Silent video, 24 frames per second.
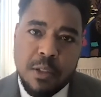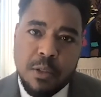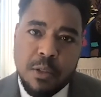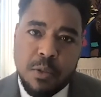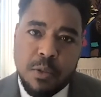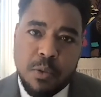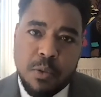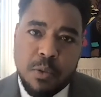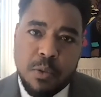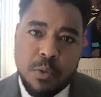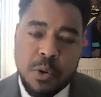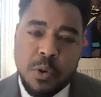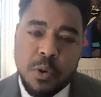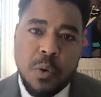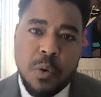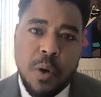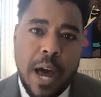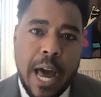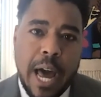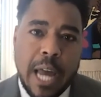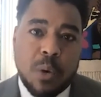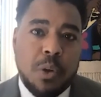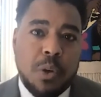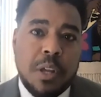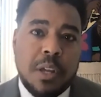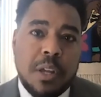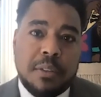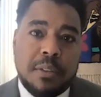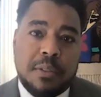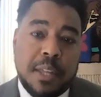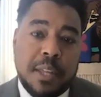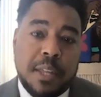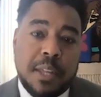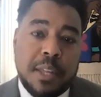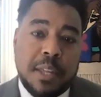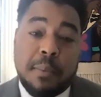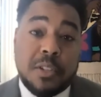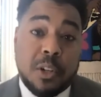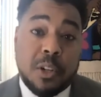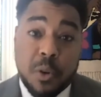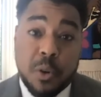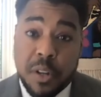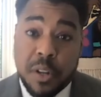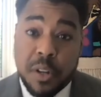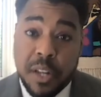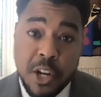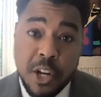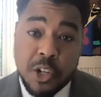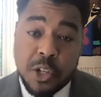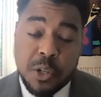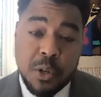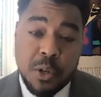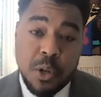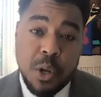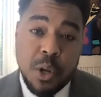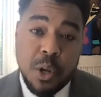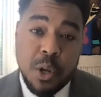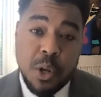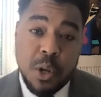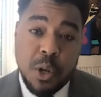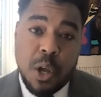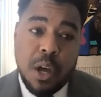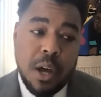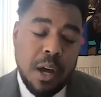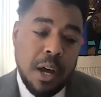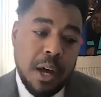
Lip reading: Thinking through how do we think about segregation,